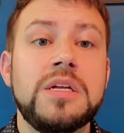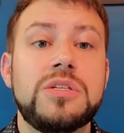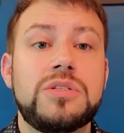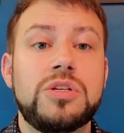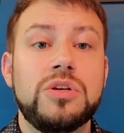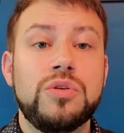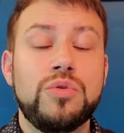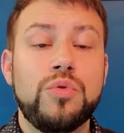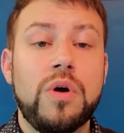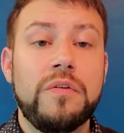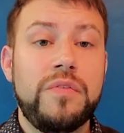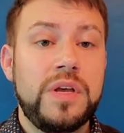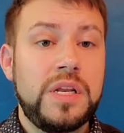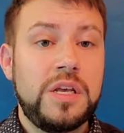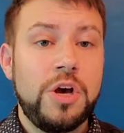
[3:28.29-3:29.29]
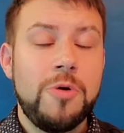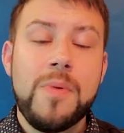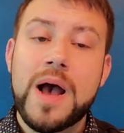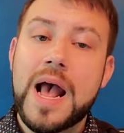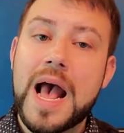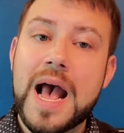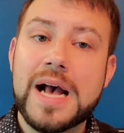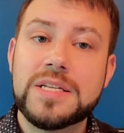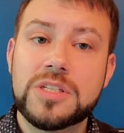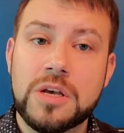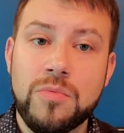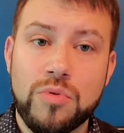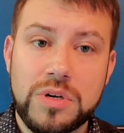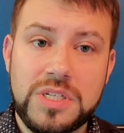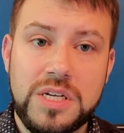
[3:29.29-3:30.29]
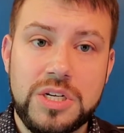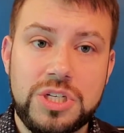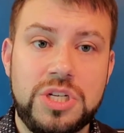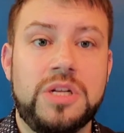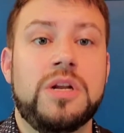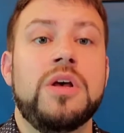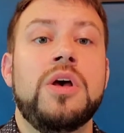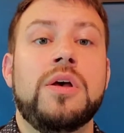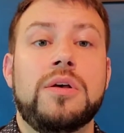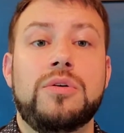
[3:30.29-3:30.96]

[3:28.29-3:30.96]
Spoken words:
to a video by Ask a Mortician,